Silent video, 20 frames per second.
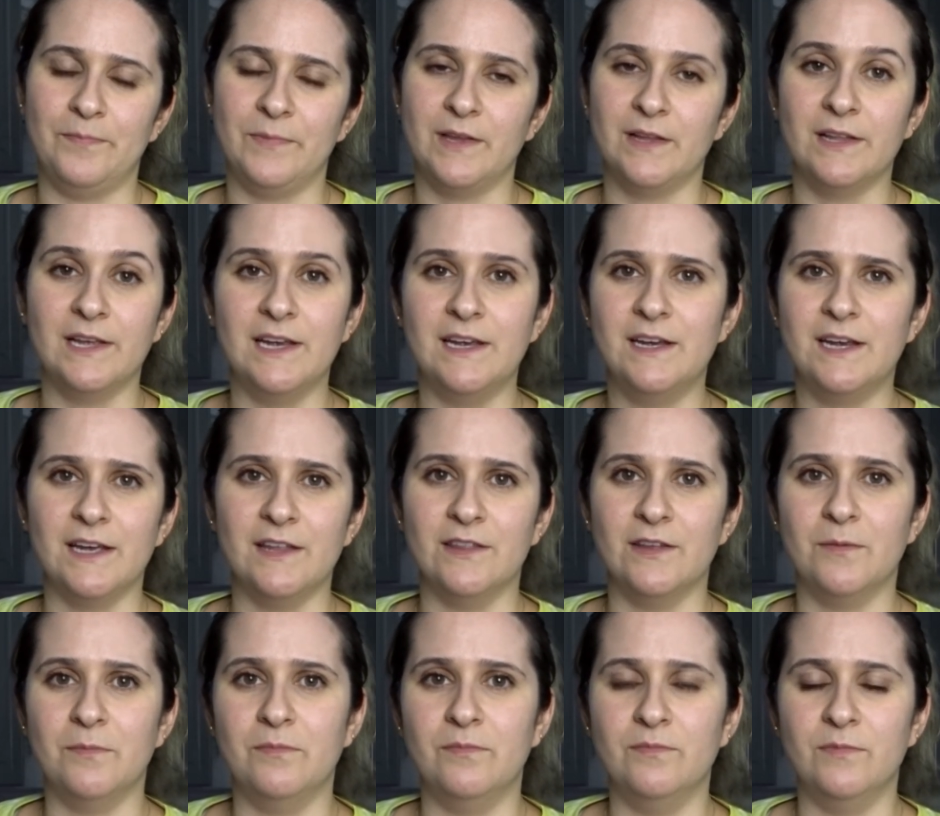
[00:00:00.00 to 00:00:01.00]
link in
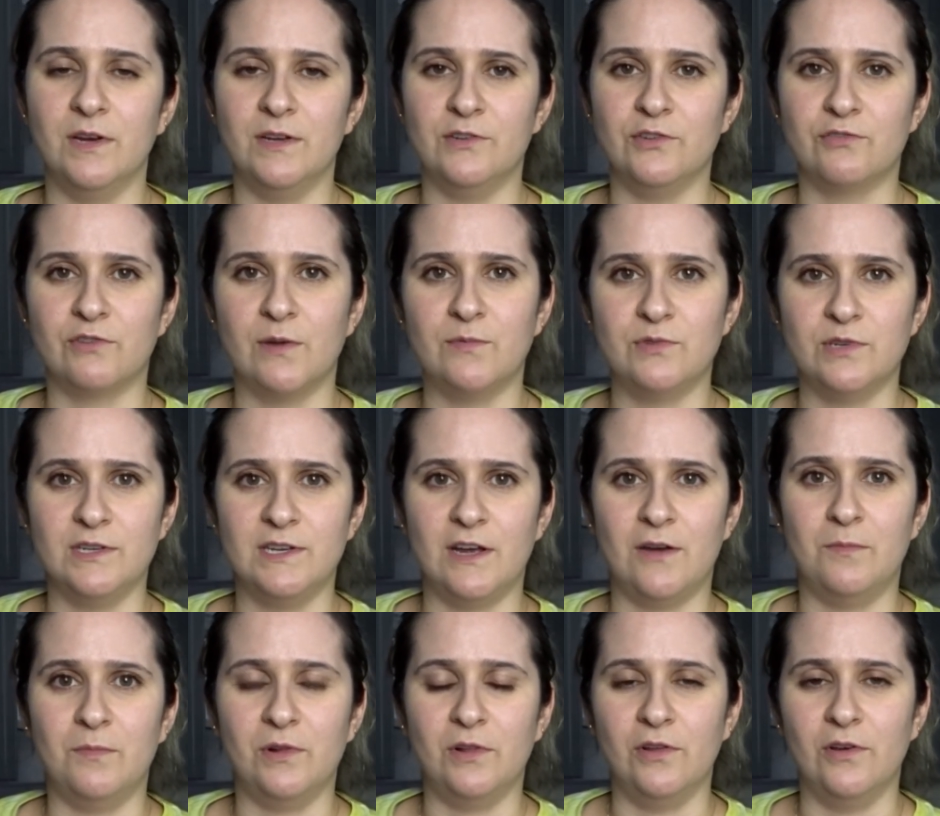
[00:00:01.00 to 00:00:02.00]
the description
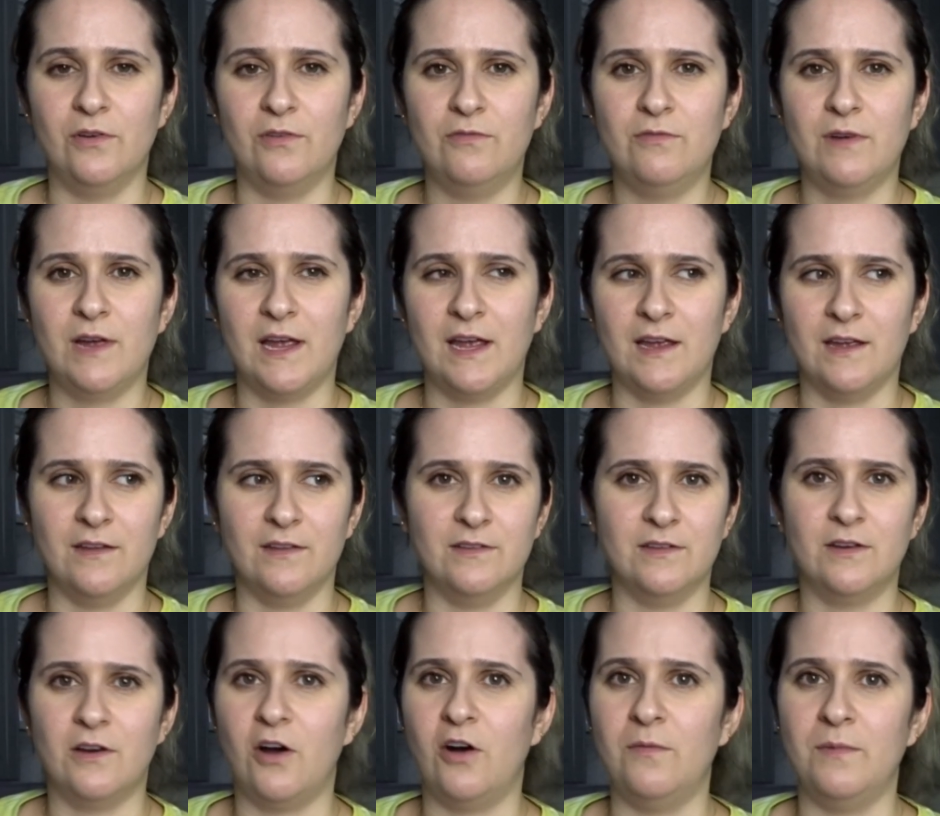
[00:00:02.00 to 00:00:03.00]
down below,
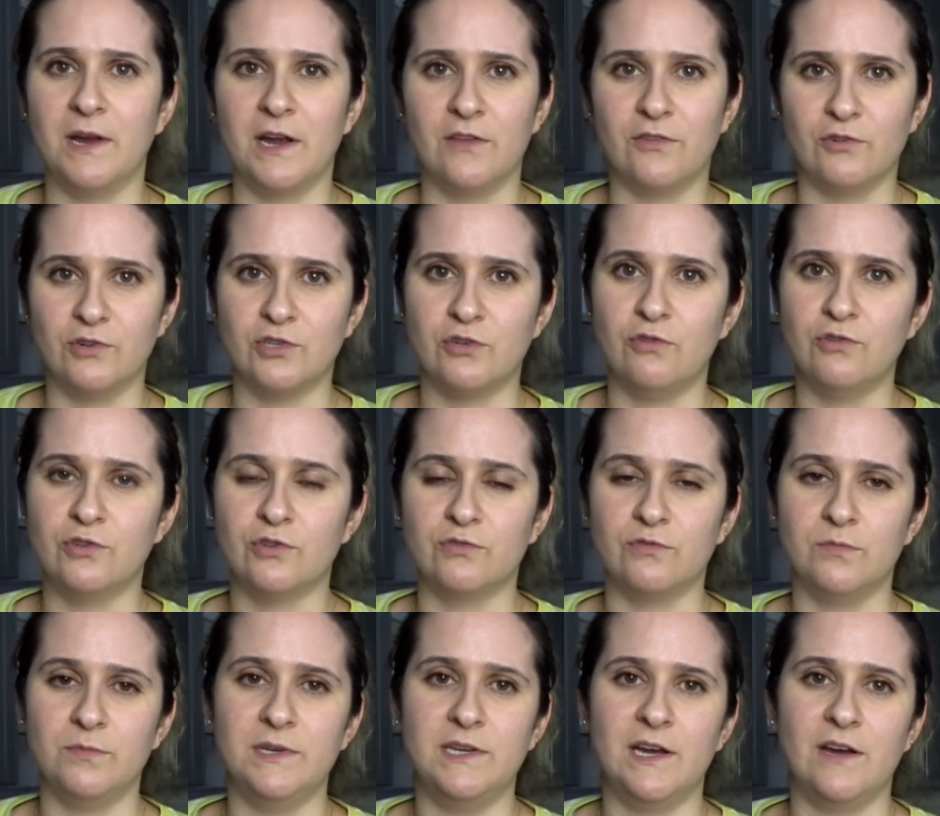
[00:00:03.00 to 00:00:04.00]
and all my other socials
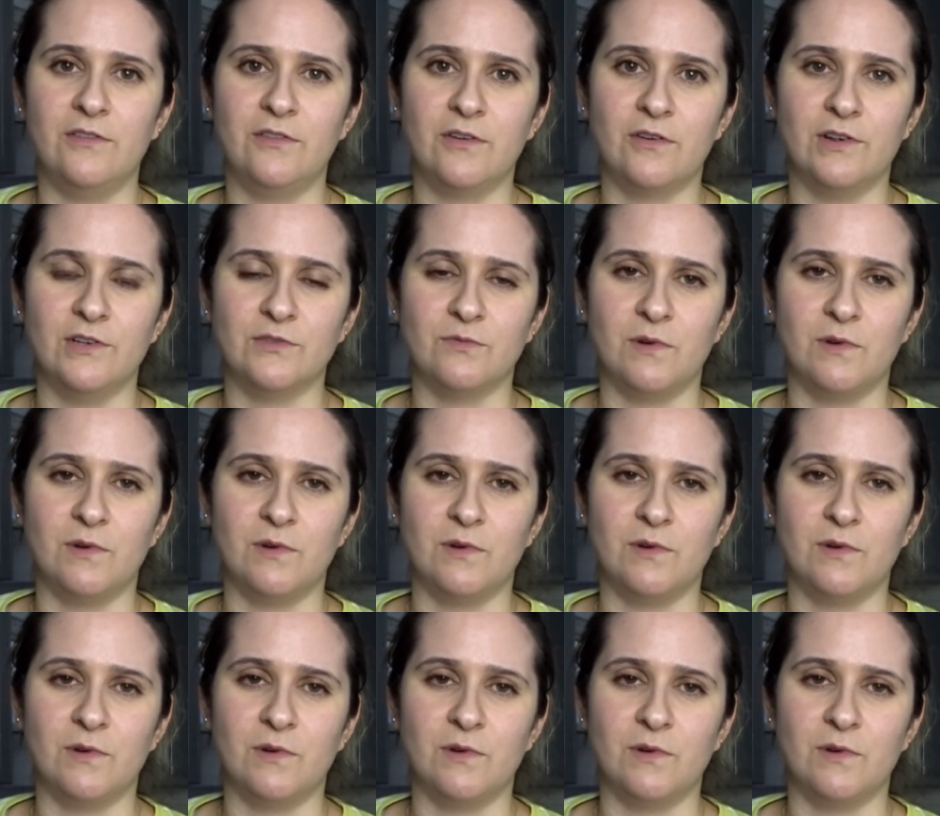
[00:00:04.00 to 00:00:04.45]
will be down there as